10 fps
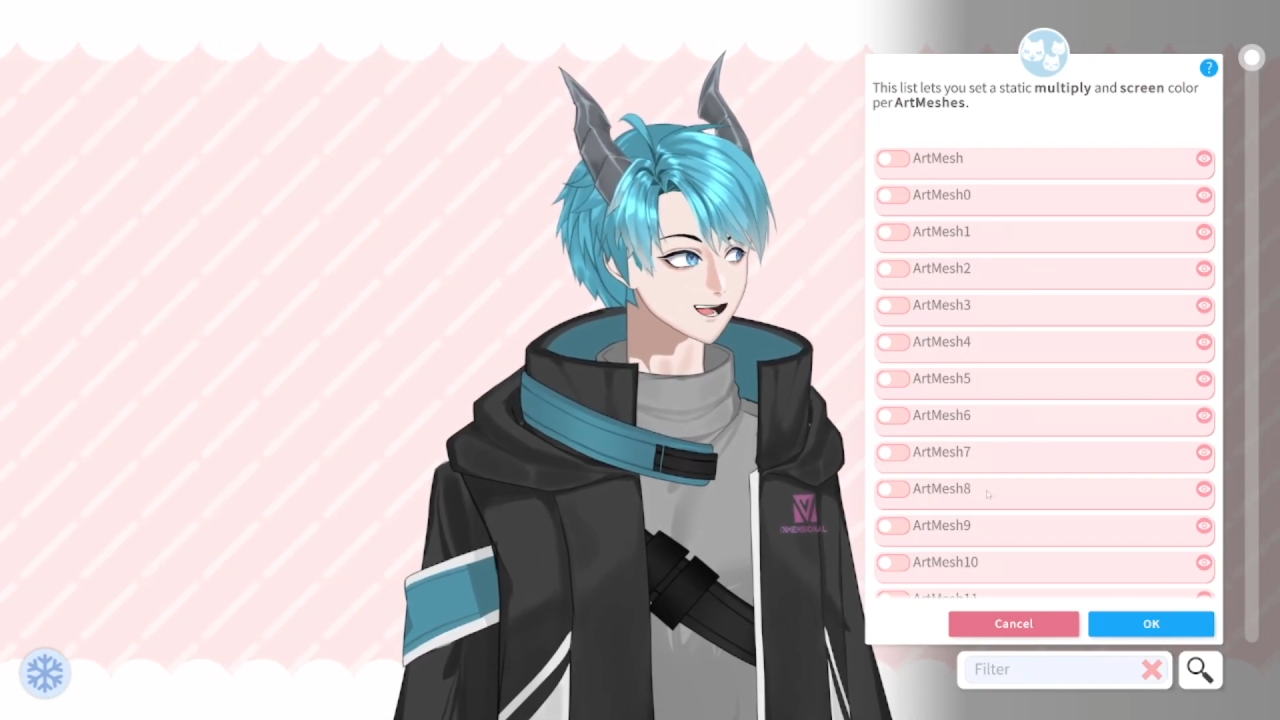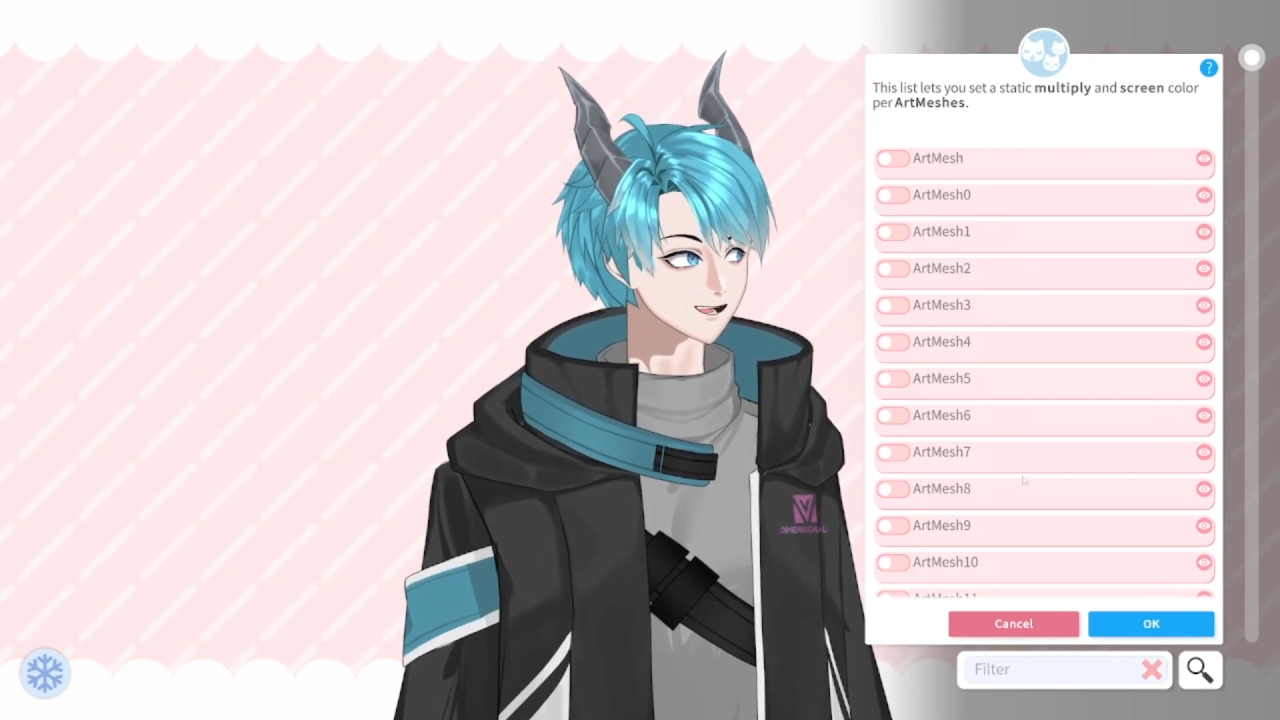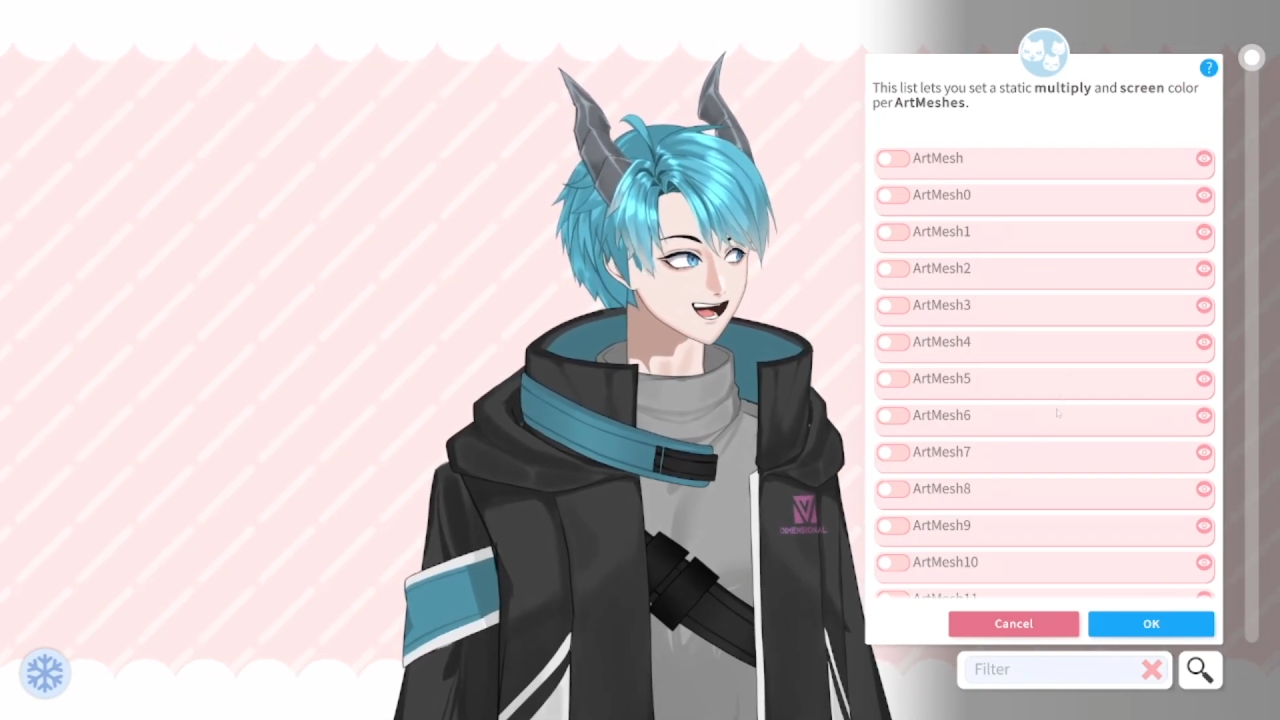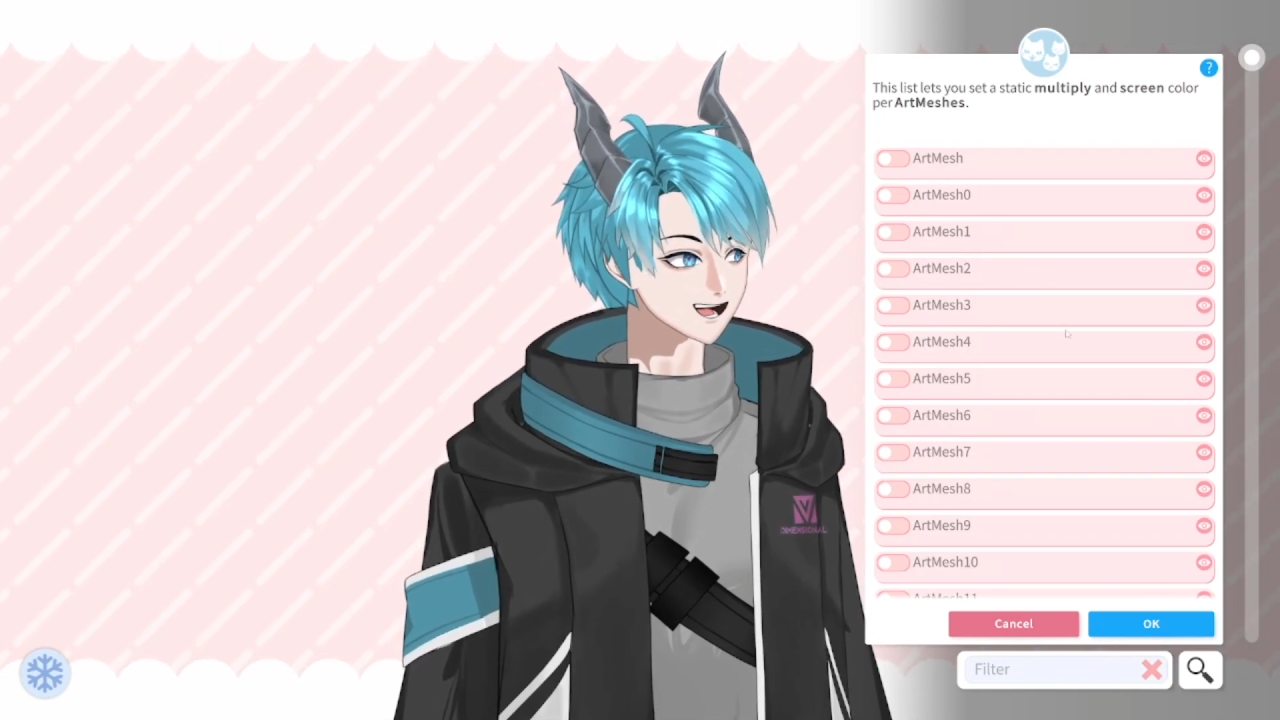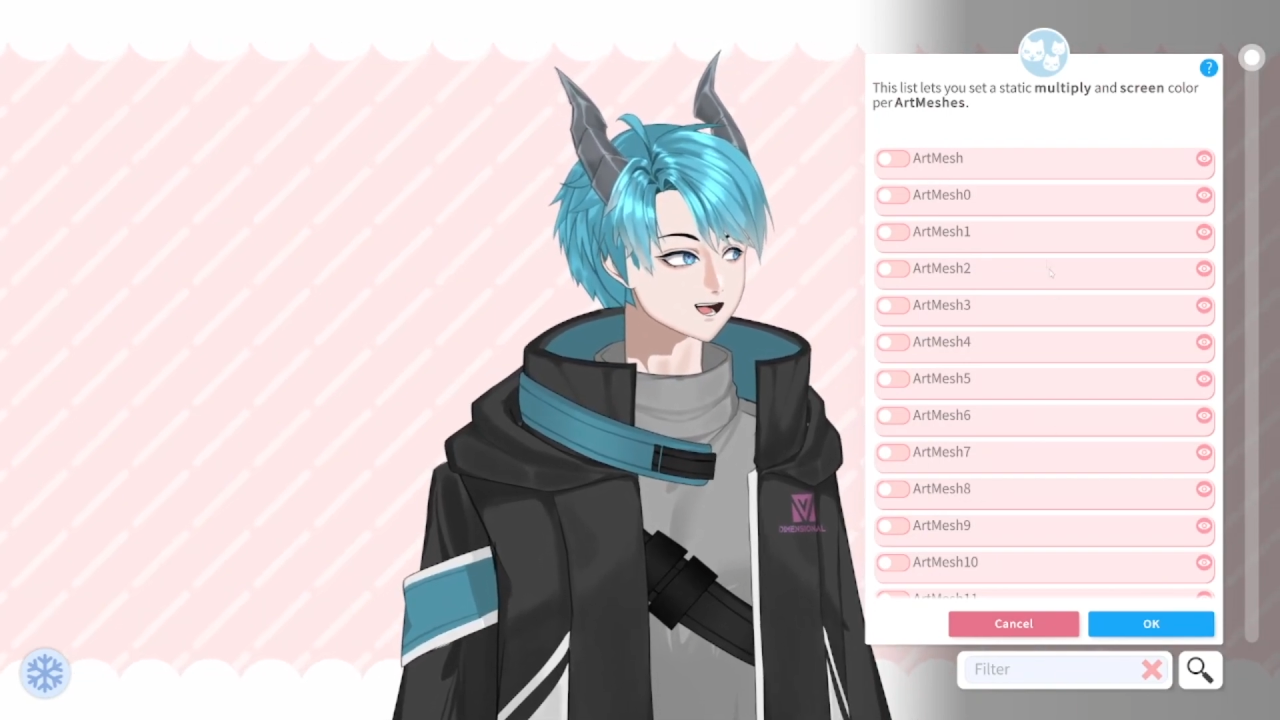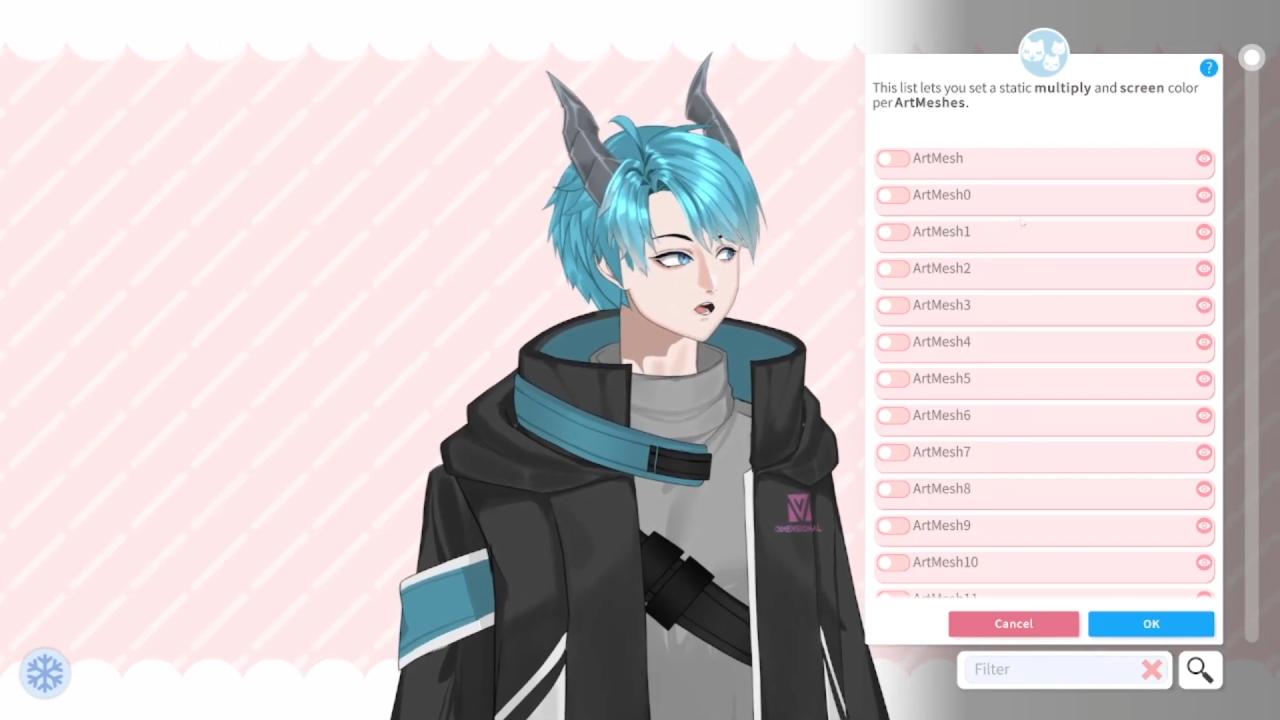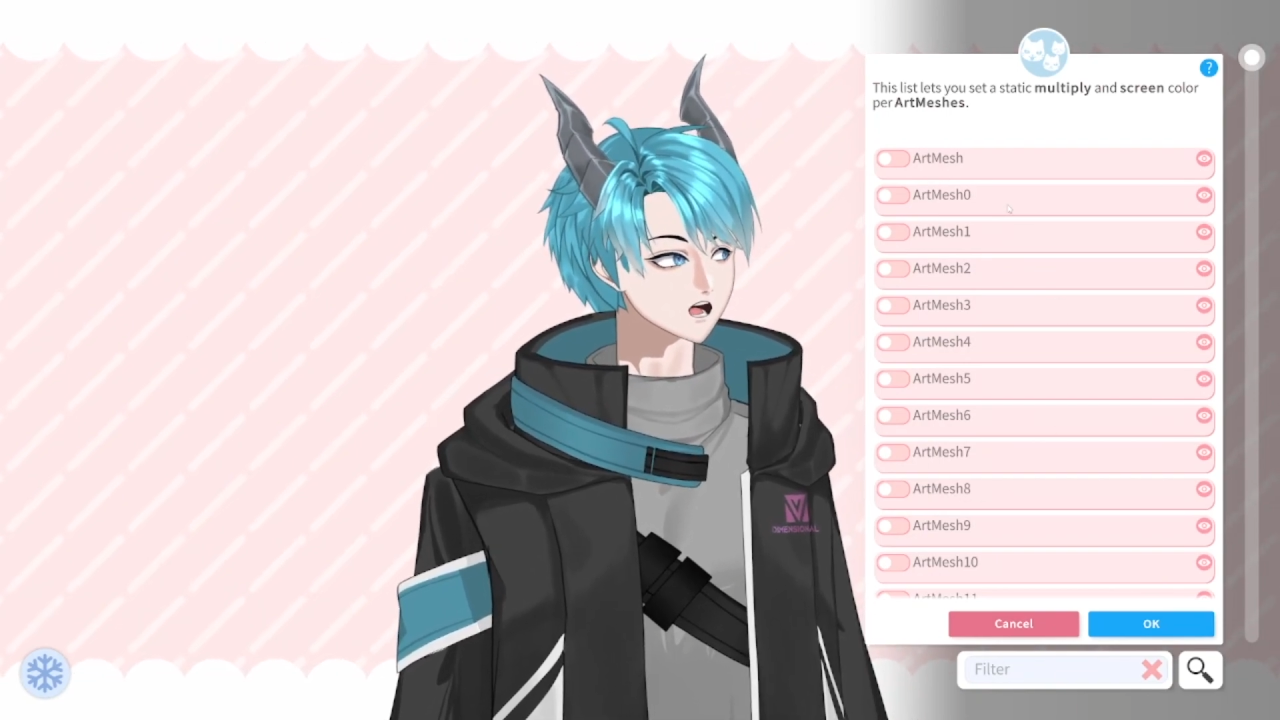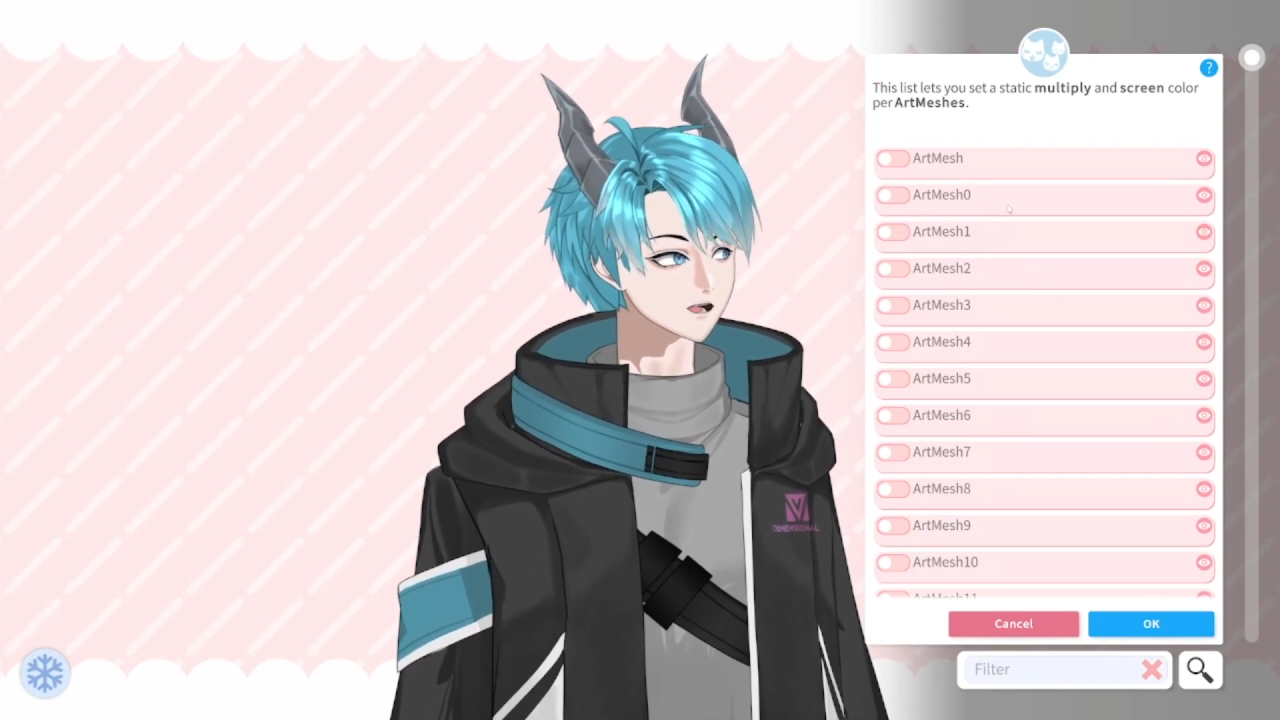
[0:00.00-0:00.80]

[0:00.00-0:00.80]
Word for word: menu will